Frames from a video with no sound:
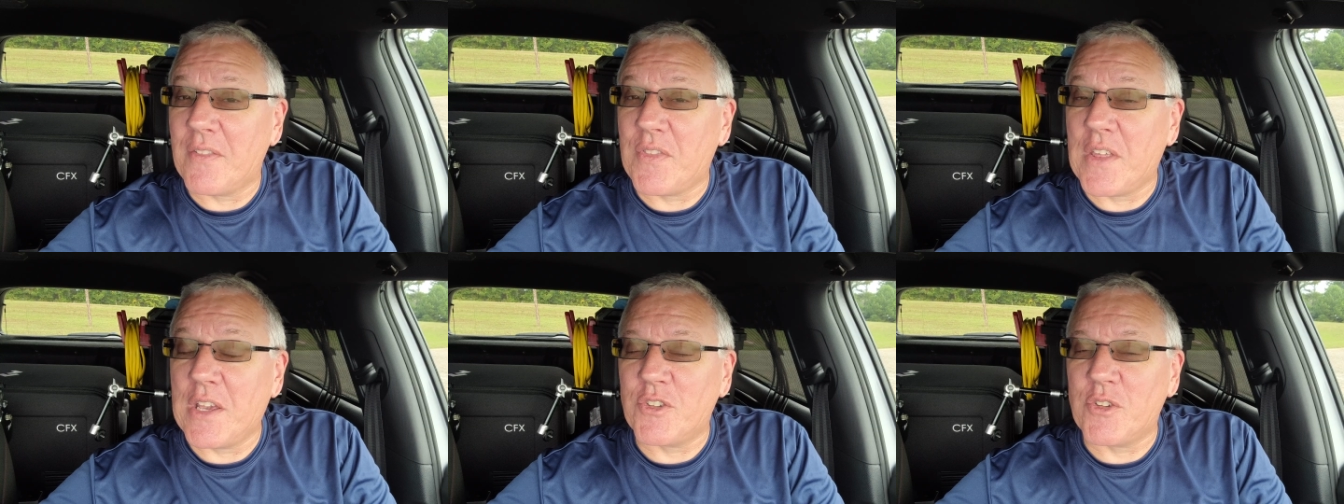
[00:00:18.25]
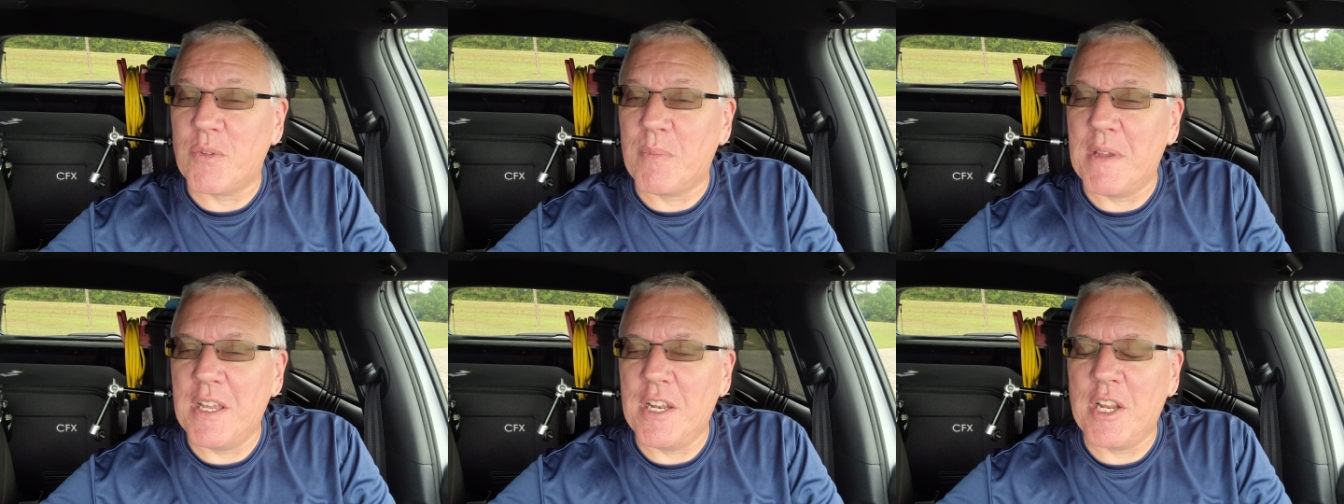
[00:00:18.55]
and thanks
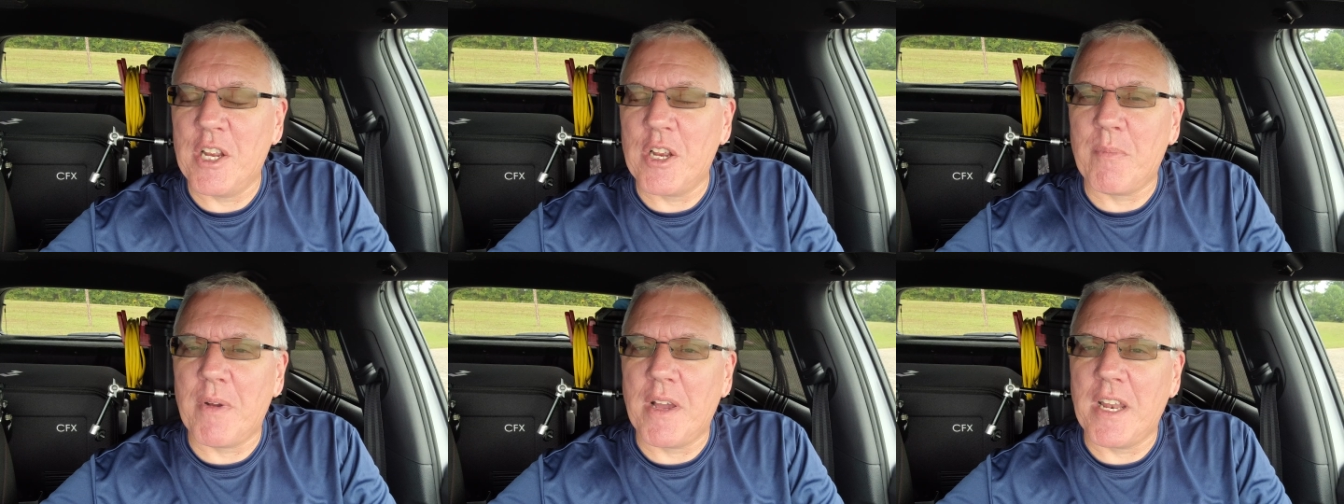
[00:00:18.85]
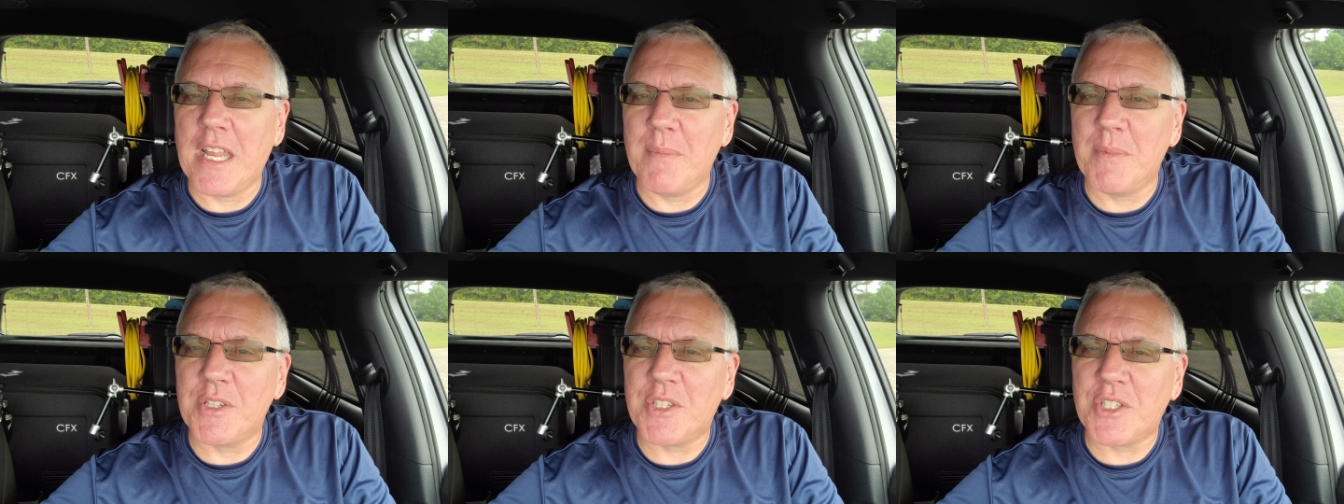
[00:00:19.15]
for being here. My
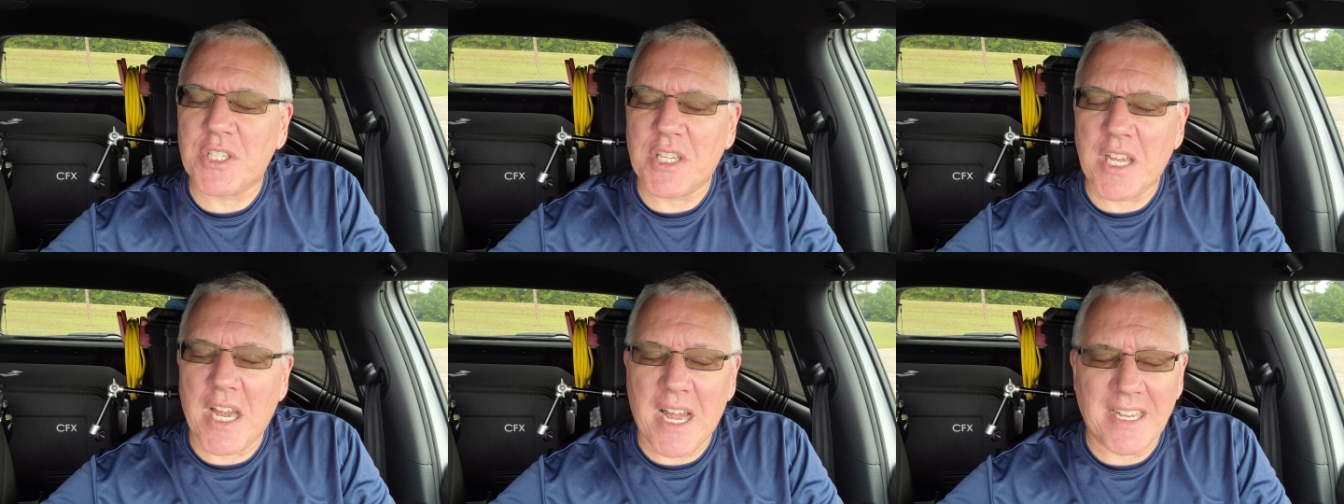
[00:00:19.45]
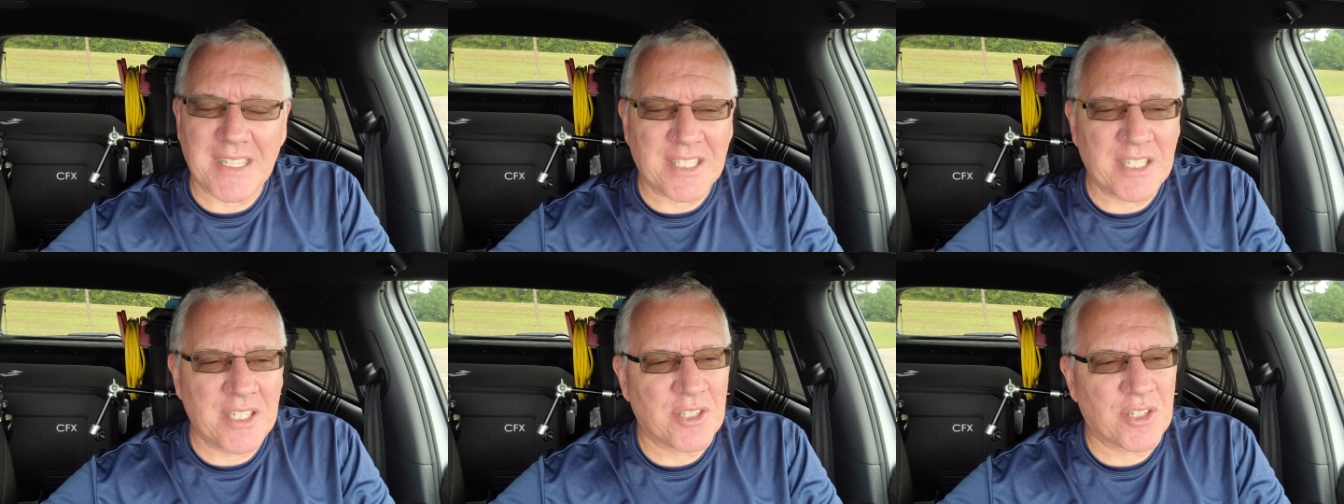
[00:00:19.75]
name is
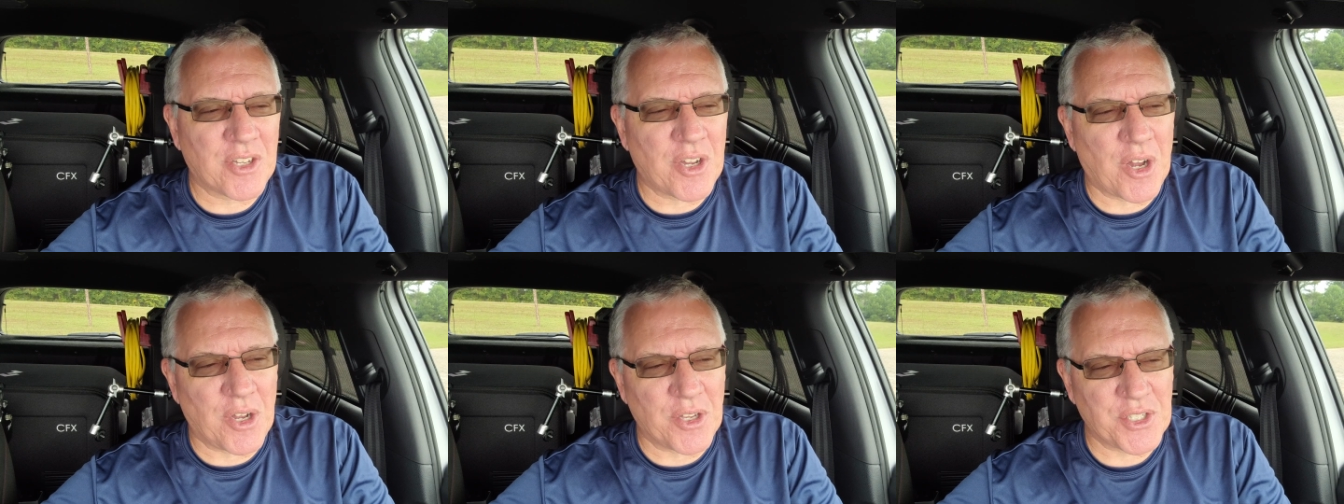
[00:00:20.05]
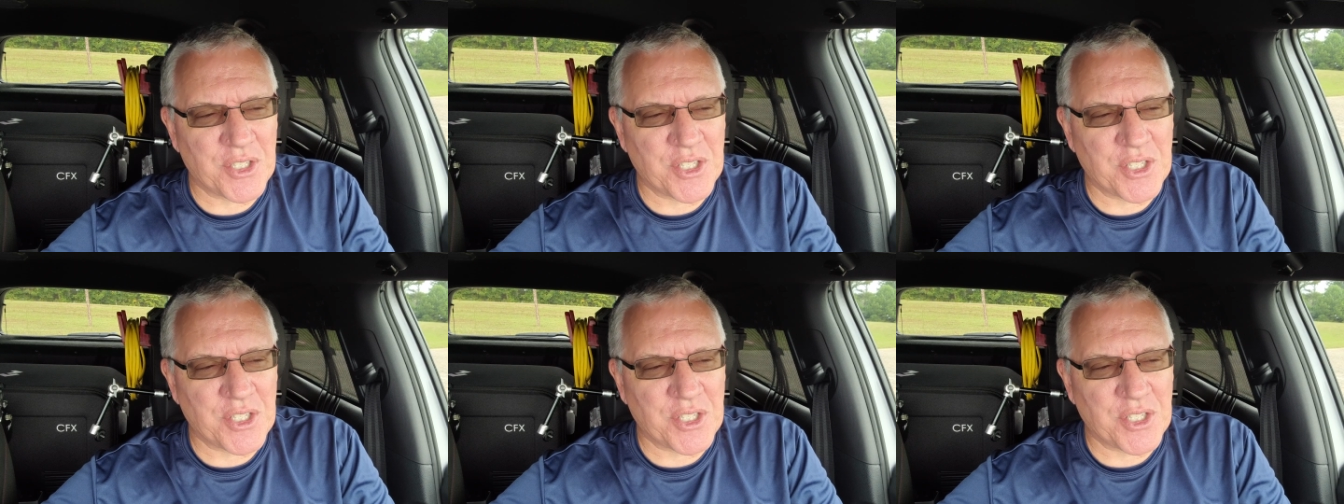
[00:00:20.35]
Scott, call